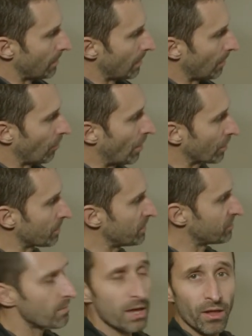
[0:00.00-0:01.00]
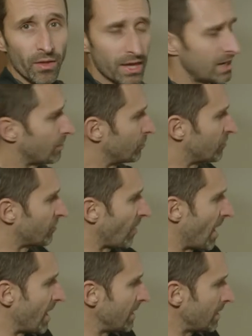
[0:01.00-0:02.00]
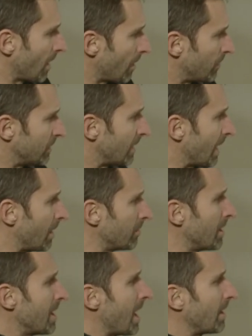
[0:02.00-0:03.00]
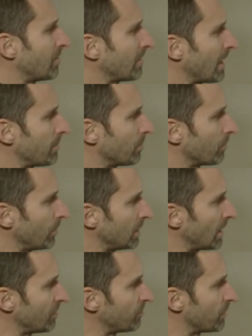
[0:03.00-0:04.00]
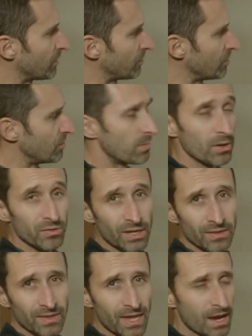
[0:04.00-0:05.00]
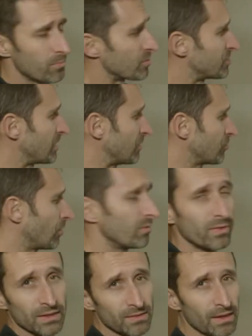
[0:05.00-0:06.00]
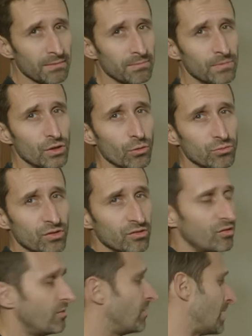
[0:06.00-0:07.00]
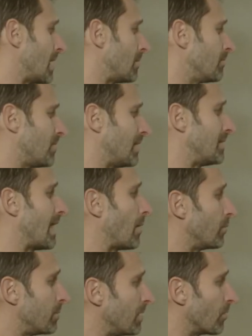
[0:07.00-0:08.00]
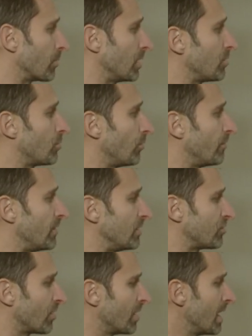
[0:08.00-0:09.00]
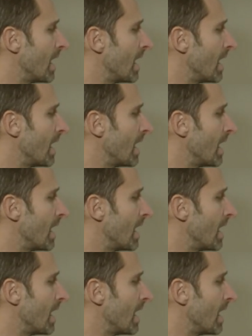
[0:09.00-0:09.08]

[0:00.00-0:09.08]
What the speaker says: longer piece of metal and it could slide up and down, I think that'd be really nice, because then you'd be able to get the camera central. That's a note to GVM that would be a really cool feature.